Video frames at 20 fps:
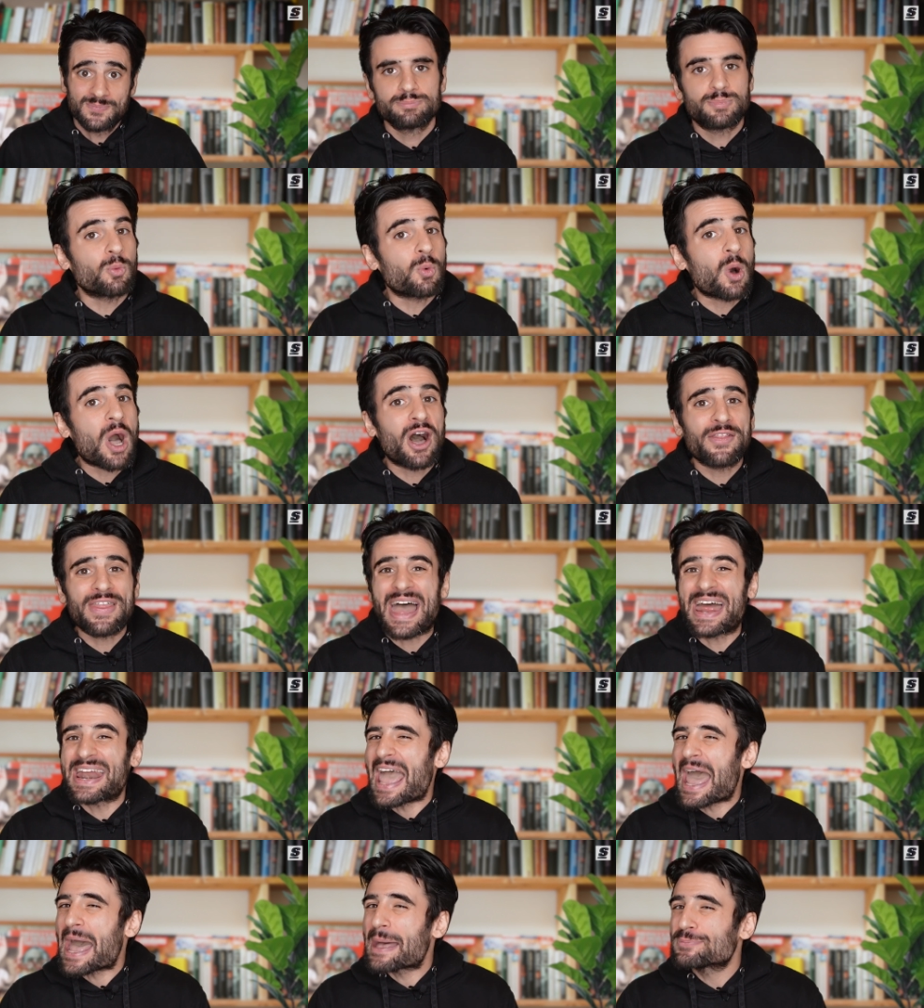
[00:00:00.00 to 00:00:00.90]
But while
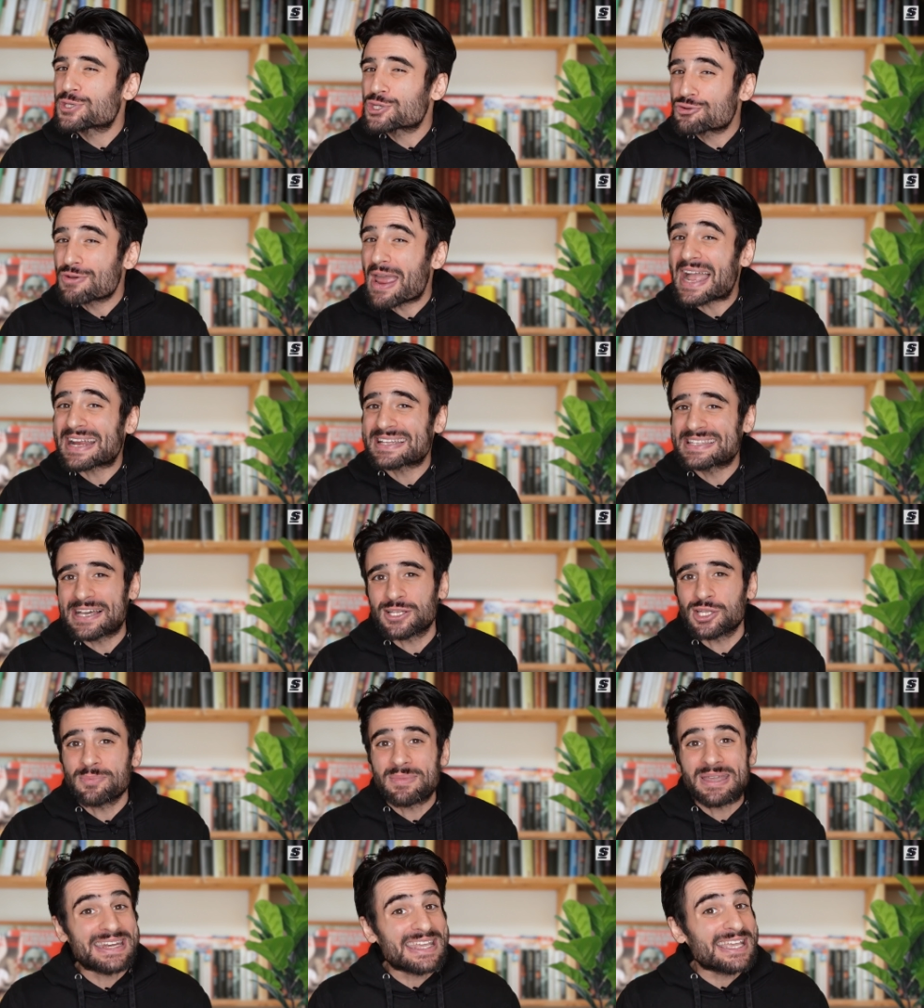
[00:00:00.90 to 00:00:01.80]
that abstract
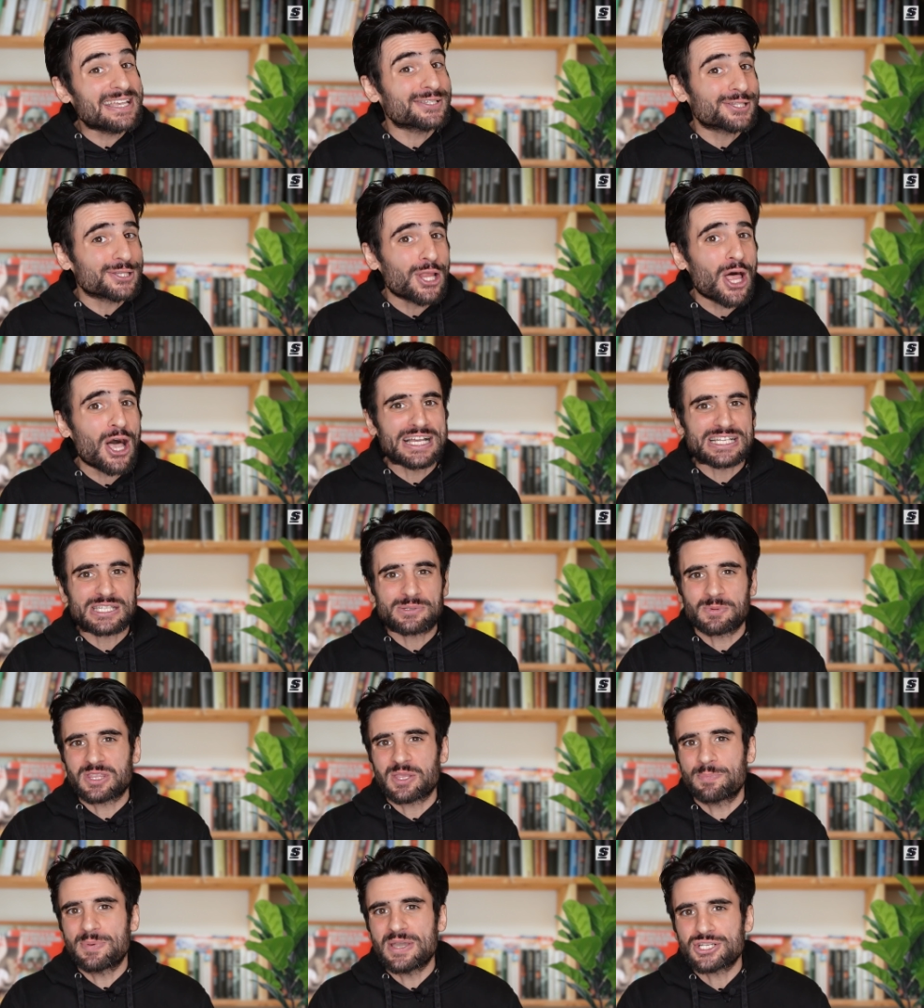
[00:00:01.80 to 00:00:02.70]
element is
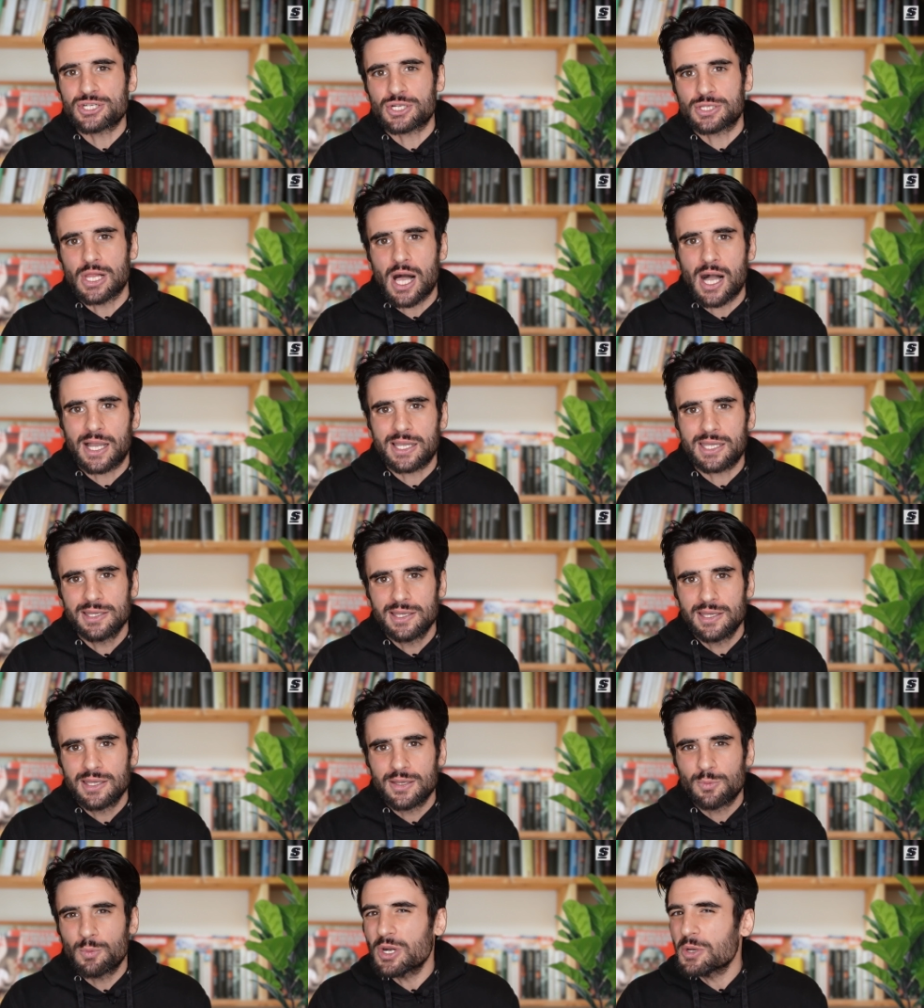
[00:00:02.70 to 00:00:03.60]
lost with the pitch clock,
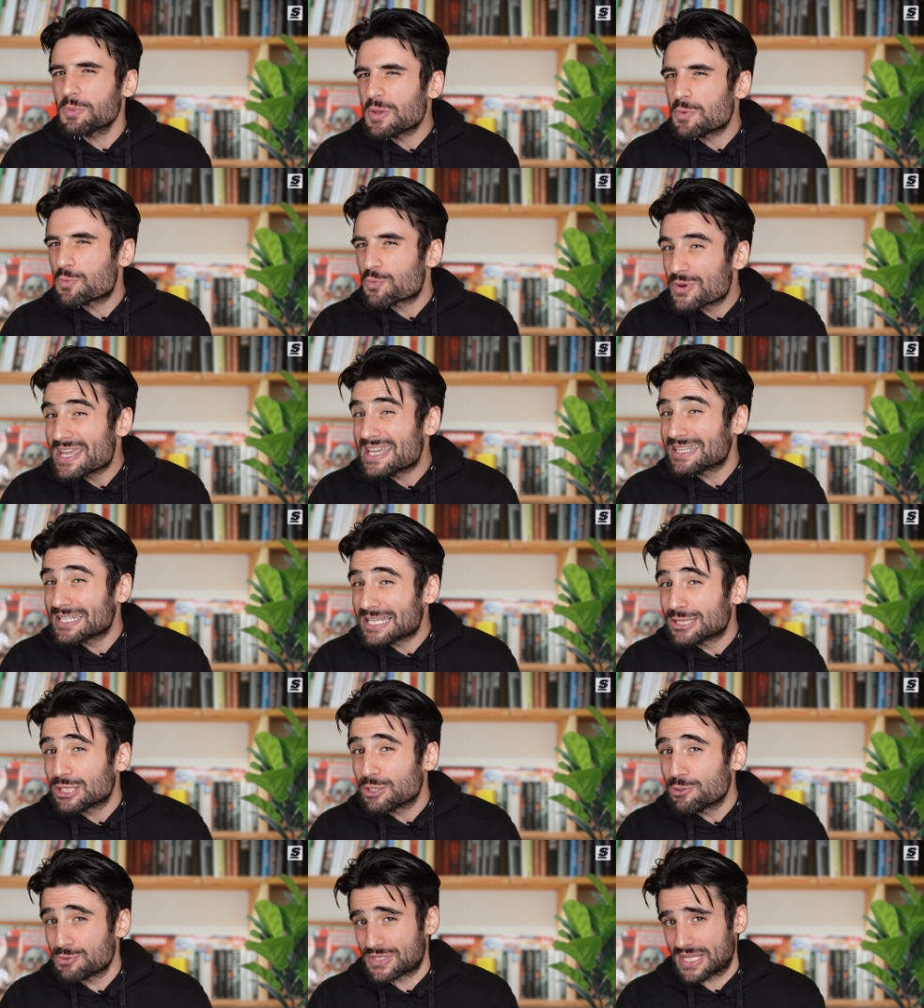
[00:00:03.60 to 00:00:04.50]
what are we
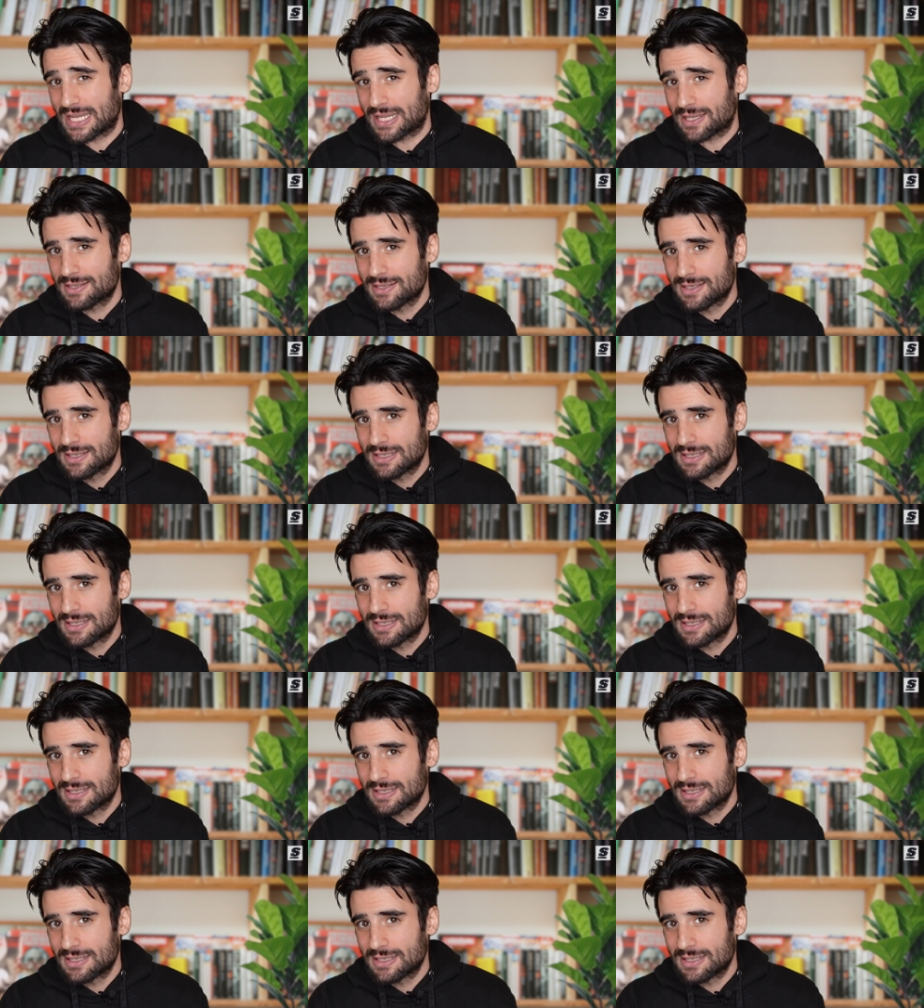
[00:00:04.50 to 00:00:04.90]
really losing?